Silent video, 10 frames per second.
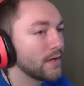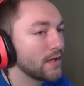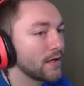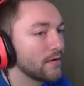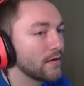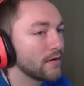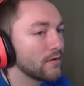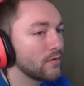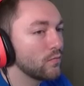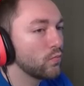mic out here.
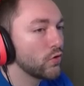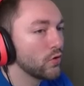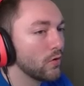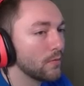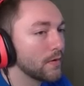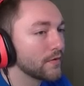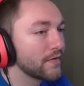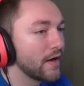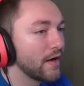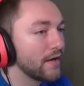You almost
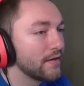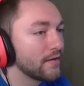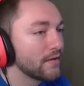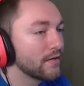died.